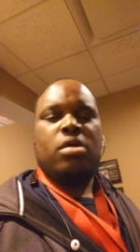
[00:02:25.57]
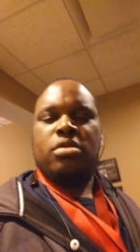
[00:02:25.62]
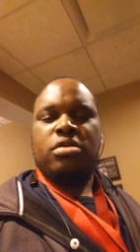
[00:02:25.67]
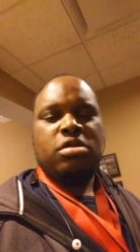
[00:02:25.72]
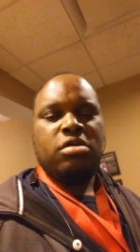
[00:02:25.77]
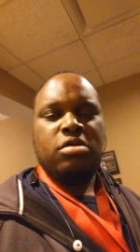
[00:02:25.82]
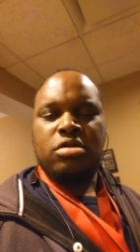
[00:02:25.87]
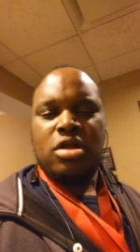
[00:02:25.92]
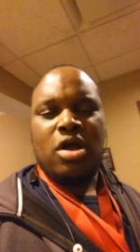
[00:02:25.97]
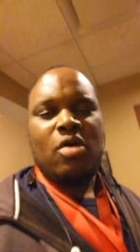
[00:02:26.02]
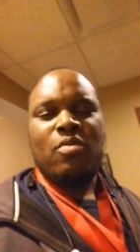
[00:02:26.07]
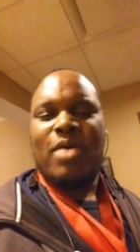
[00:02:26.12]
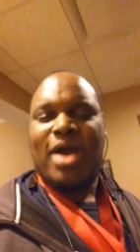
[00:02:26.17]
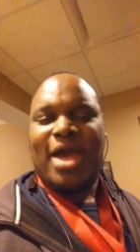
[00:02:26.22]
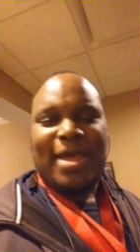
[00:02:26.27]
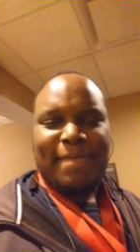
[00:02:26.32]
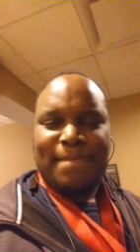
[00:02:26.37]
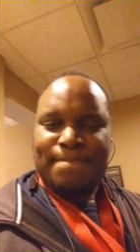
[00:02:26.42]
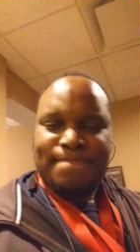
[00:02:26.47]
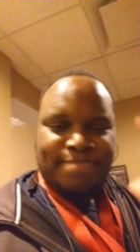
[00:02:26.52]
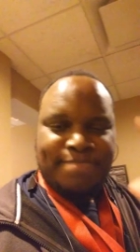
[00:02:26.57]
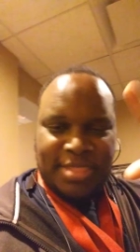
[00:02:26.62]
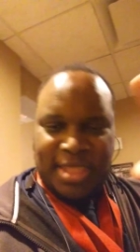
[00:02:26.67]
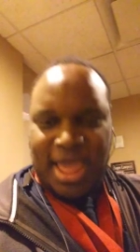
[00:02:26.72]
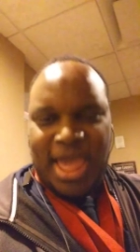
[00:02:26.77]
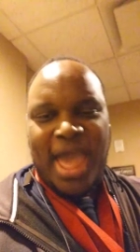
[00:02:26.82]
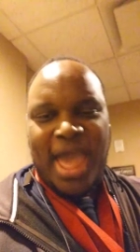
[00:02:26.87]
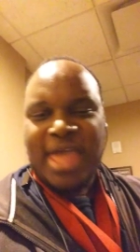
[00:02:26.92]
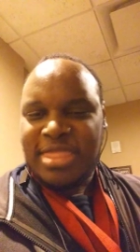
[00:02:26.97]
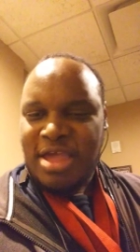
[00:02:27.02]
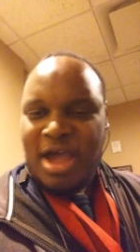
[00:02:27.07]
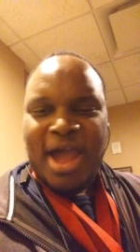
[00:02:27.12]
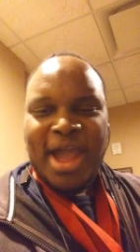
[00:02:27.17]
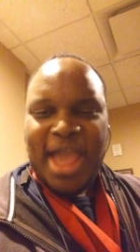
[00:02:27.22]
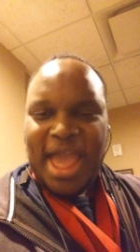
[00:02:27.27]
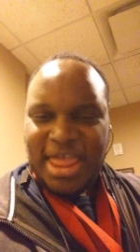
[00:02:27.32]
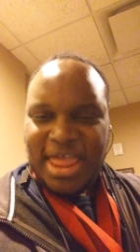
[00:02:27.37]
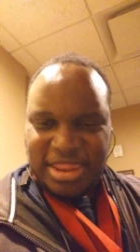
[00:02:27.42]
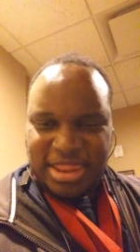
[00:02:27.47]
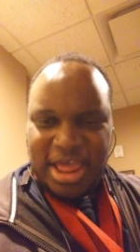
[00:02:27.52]
You know what? That's all I
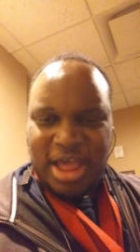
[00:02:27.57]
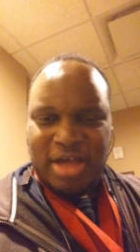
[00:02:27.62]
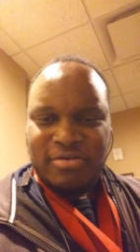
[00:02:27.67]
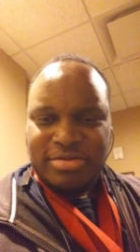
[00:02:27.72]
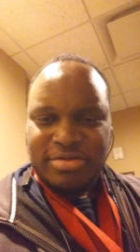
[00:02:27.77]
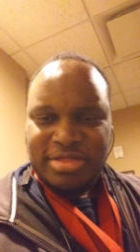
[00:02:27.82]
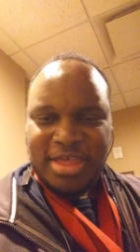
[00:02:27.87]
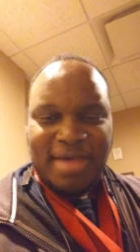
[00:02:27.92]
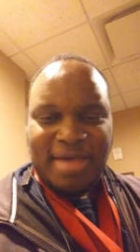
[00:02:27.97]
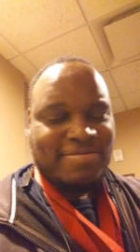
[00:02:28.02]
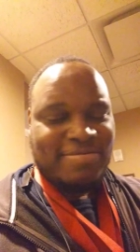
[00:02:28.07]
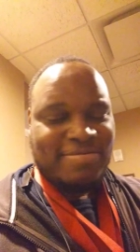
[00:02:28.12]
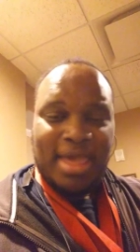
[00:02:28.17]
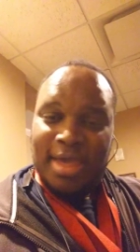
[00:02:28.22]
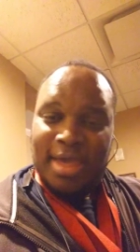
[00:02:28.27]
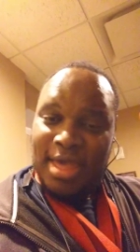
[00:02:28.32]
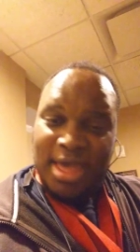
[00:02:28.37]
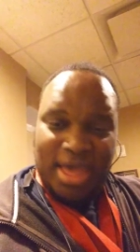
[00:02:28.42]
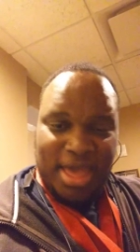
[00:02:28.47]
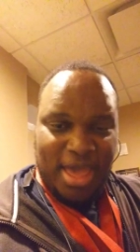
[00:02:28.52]
got to say on the subject.